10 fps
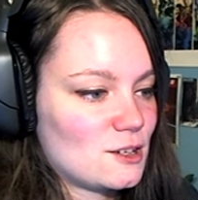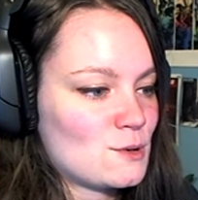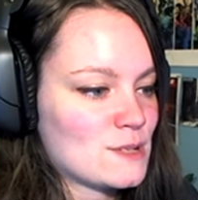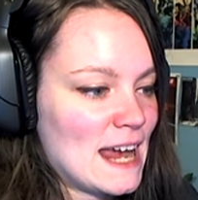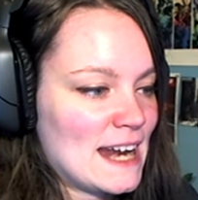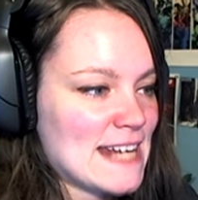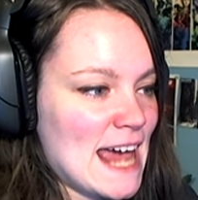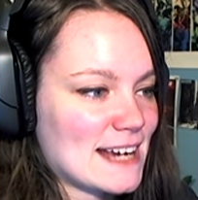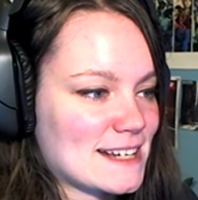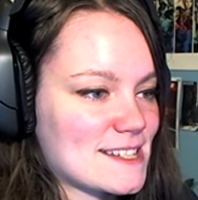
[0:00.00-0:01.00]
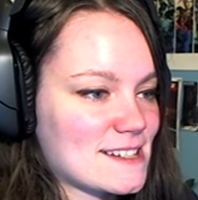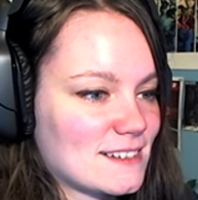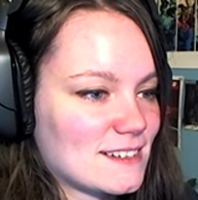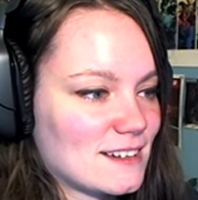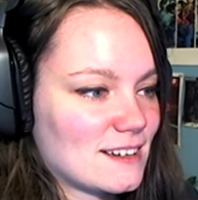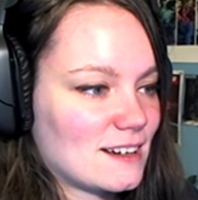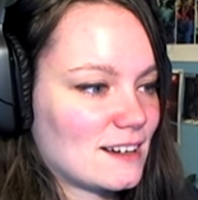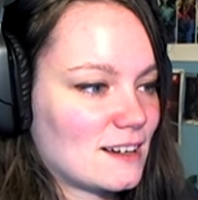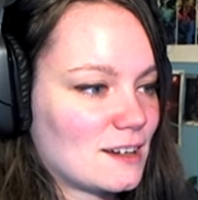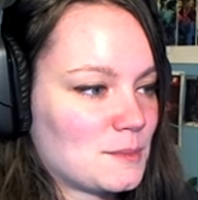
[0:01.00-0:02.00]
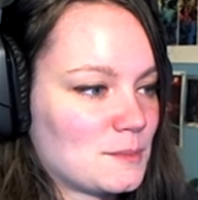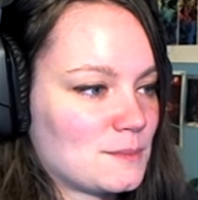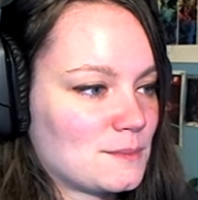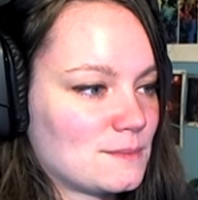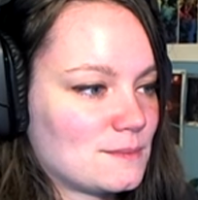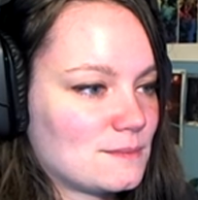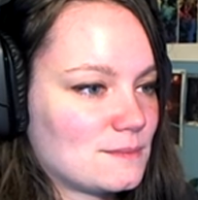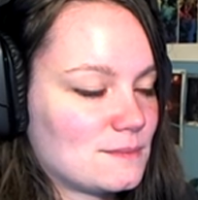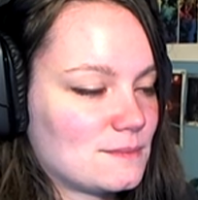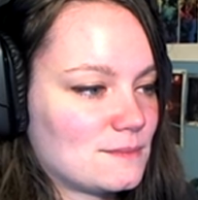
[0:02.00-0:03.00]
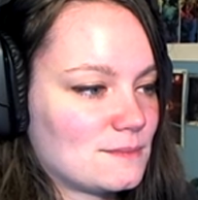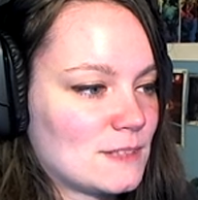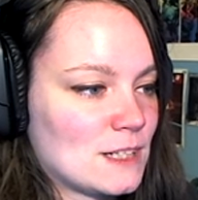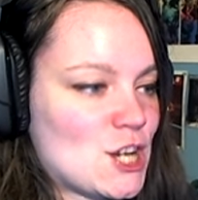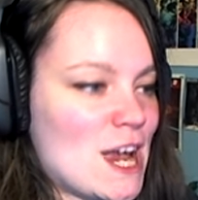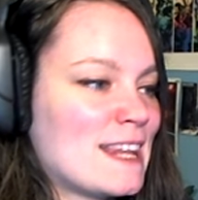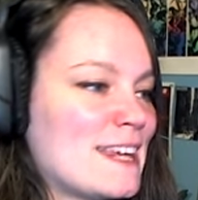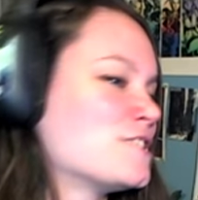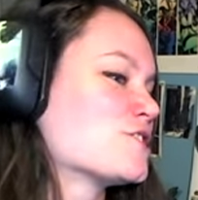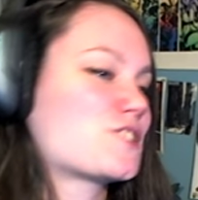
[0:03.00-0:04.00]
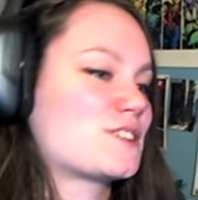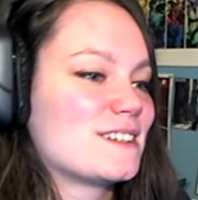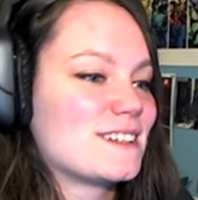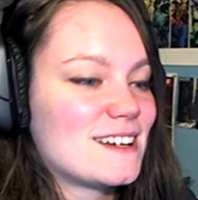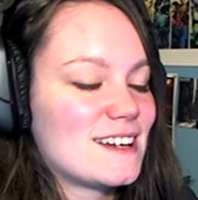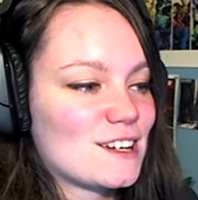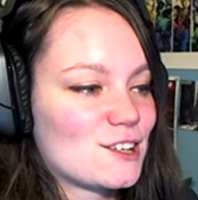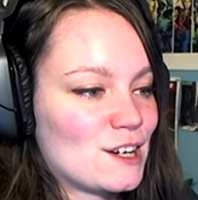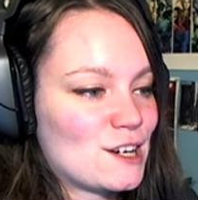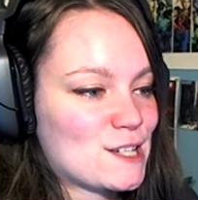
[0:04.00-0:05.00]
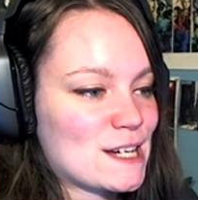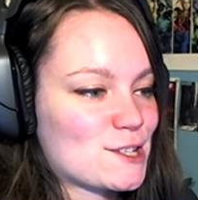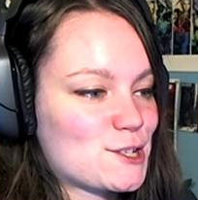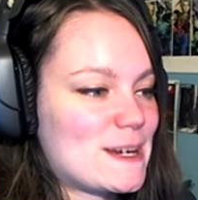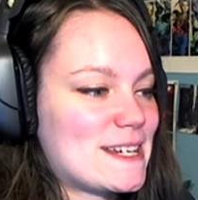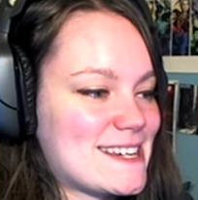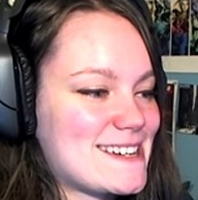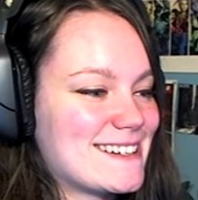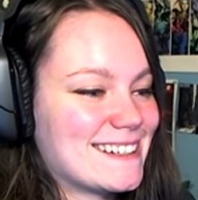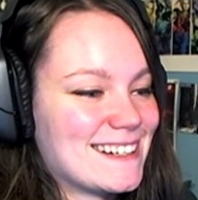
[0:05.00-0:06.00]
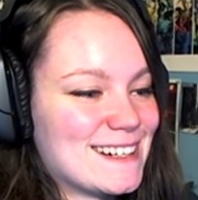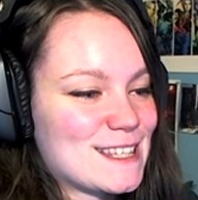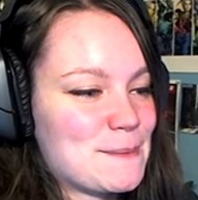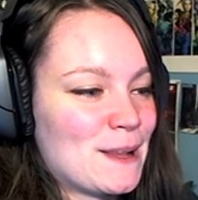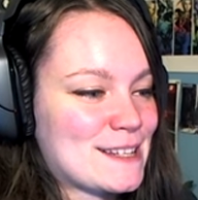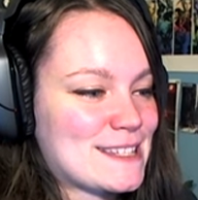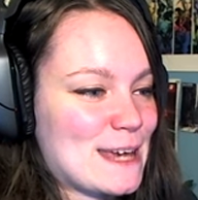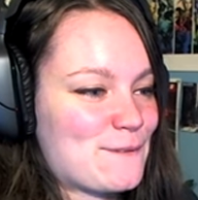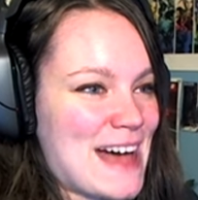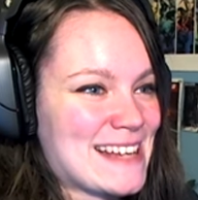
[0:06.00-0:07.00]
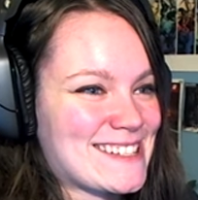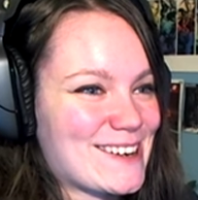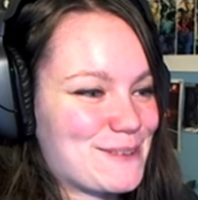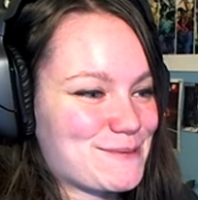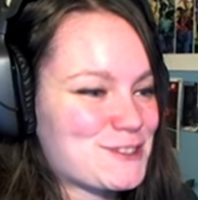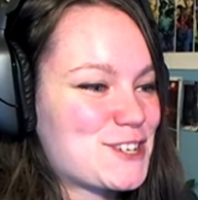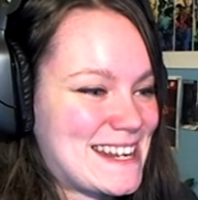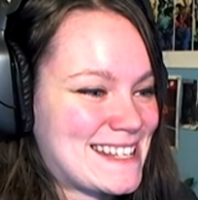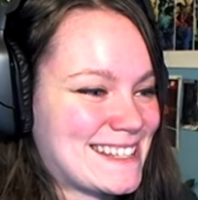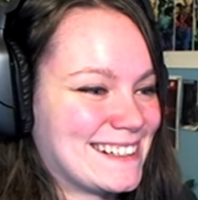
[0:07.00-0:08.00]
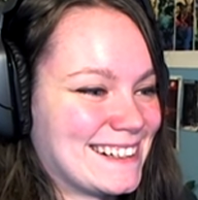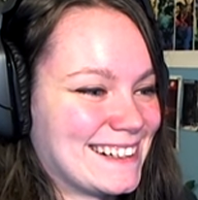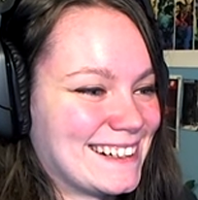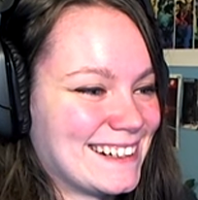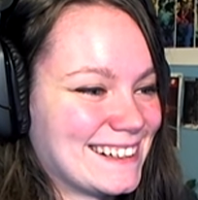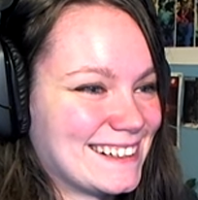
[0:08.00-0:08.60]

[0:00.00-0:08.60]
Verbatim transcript: Undyne attacks! Um... Challenge! The attacks are too easy! The bullets get faster! Oh, shit!